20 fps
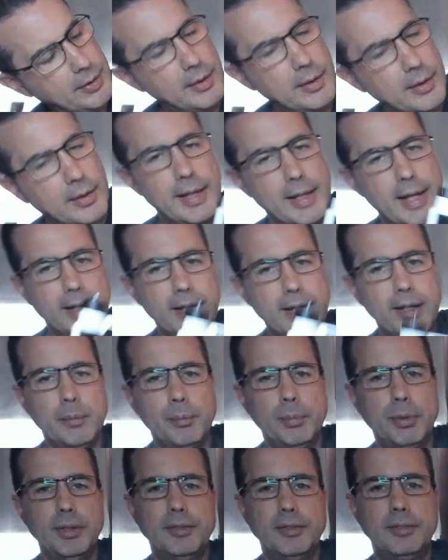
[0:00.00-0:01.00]
That
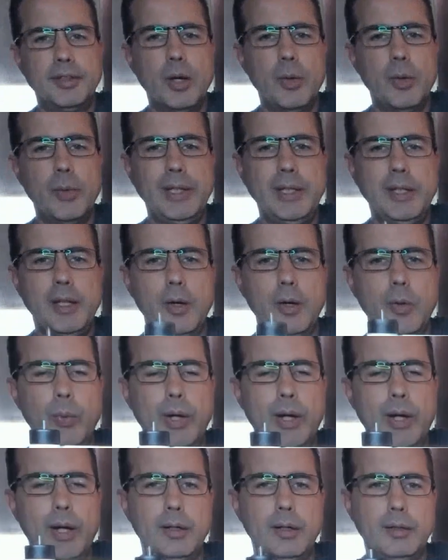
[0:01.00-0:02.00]
gimbal is going
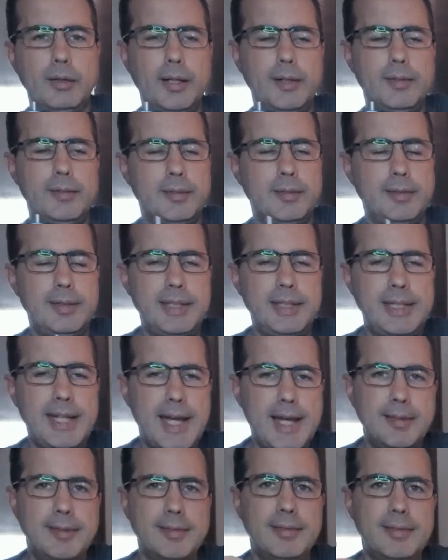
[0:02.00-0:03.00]
nowhere. It's
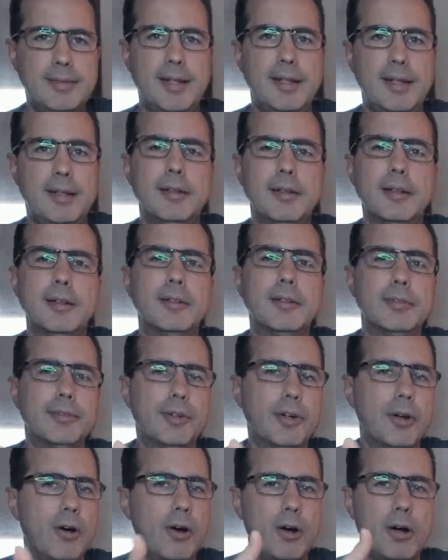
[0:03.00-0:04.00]
dead center
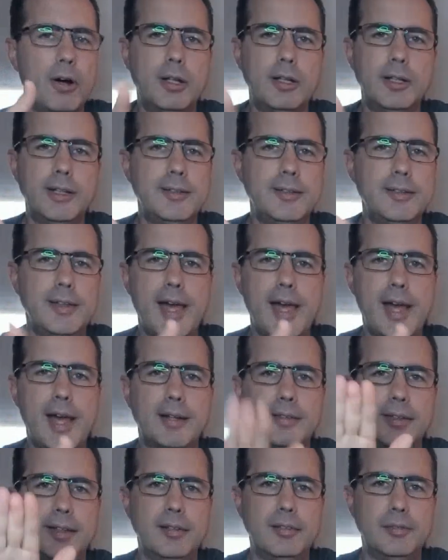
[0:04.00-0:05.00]
for all its
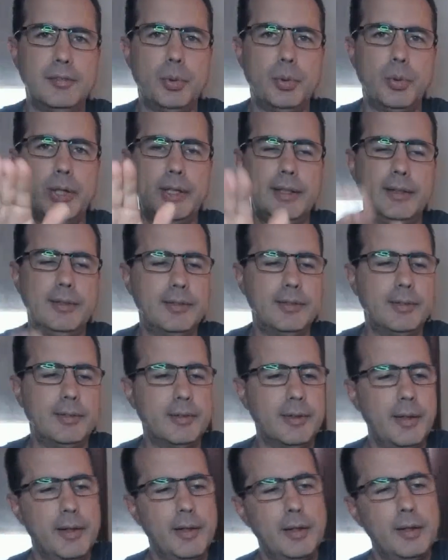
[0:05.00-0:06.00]
access points.
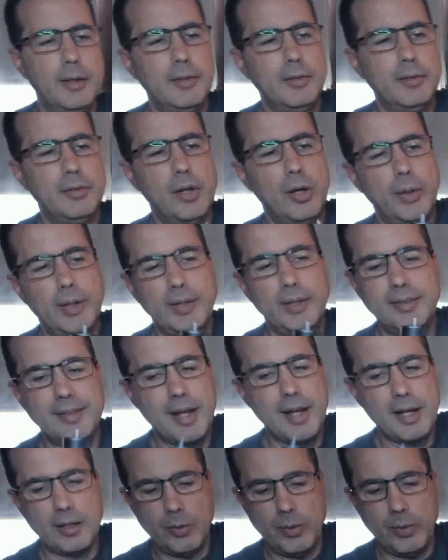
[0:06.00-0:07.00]
So it's
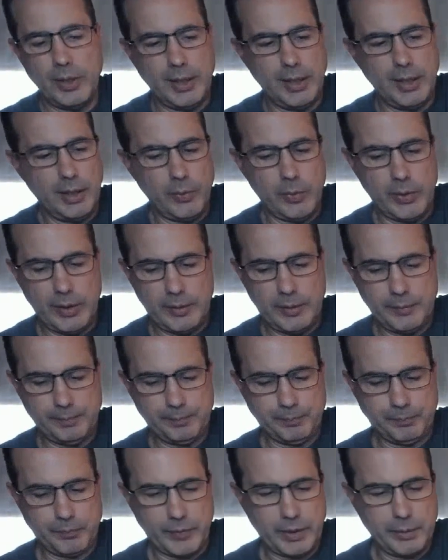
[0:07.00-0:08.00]
not going anywhere.
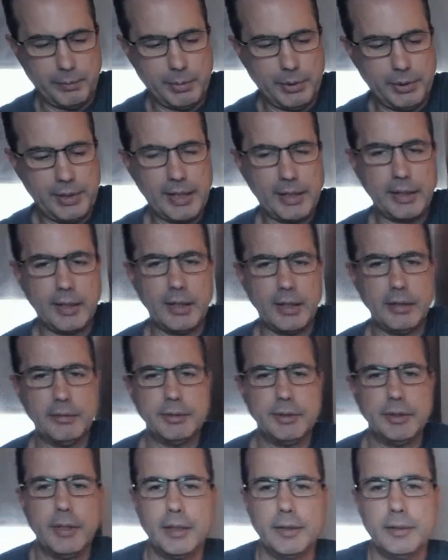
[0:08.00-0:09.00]
Put that
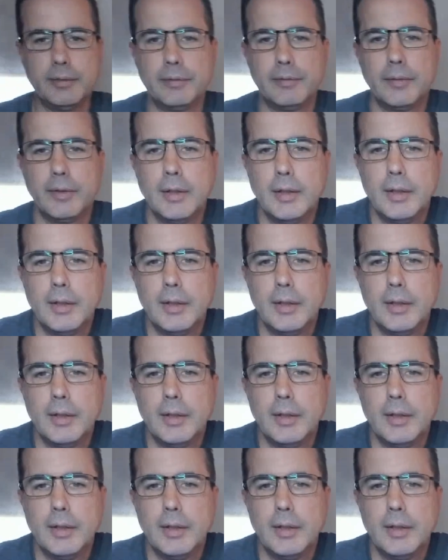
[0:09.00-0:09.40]
cover on.